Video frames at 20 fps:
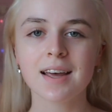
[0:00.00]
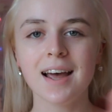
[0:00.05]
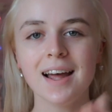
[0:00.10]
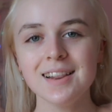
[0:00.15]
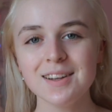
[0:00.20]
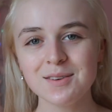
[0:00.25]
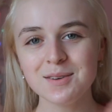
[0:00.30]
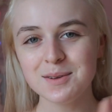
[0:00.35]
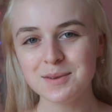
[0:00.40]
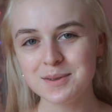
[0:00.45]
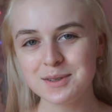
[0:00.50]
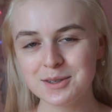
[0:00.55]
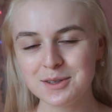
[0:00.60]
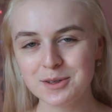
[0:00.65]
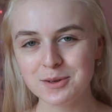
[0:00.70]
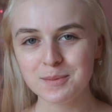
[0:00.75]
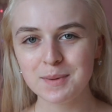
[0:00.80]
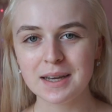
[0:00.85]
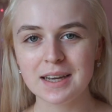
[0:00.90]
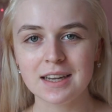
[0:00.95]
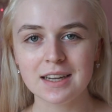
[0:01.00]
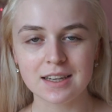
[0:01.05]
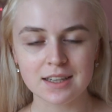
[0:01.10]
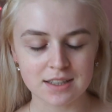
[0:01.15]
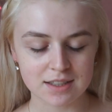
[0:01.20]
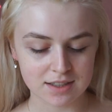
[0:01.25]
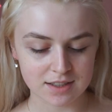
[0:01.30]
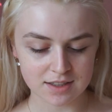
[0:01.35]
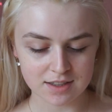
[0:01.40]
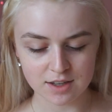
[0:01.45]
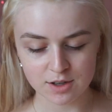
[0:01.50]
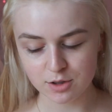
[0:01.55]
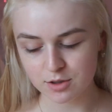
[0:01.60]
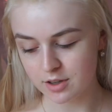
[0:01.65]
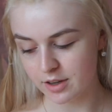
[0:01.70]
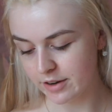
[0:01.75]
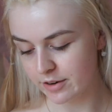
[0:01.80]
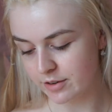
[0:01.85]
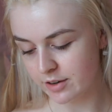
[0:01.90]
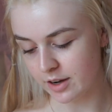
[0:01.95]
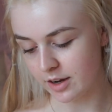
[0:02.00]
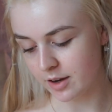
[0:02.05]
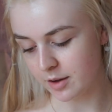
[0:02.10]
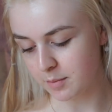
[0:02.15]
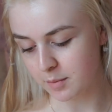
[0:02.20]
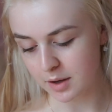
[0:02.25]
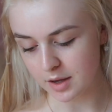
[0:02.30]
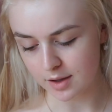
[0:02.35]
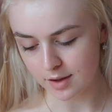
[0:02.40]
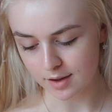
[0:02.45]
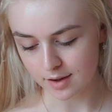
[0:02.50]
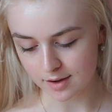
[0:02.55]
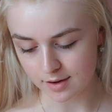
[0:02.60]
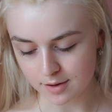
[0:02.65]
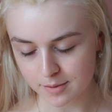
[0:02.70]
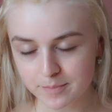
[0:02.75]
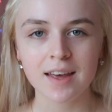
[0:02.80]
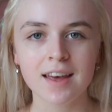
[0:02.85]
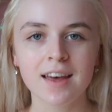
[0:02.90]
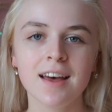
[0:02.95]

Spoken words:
Hello YouTube, there's a hair tie on my hand.